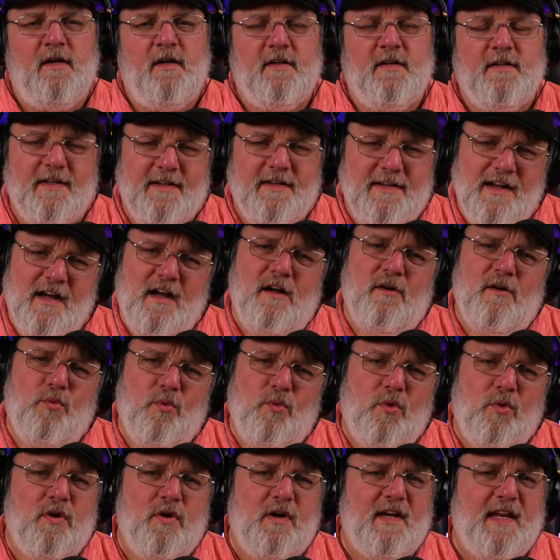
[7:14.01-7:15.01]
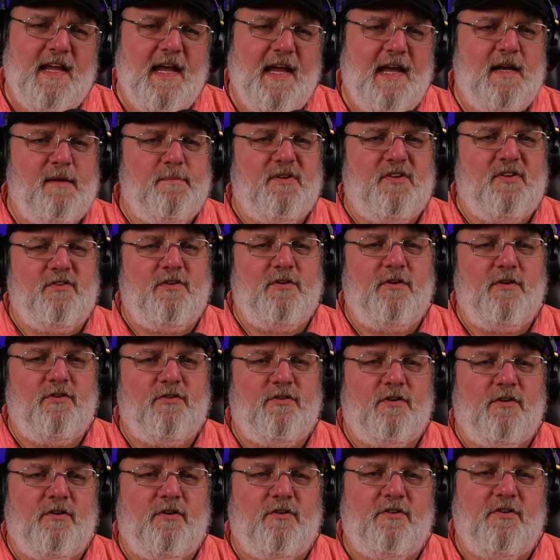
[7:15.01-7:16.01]
did not warn cannabis
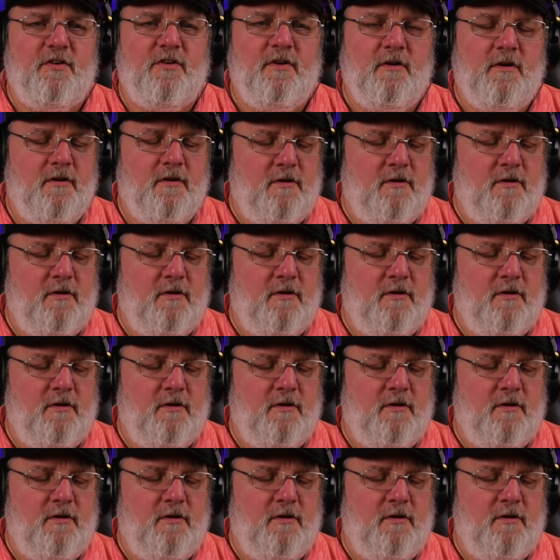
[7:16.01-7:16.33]
users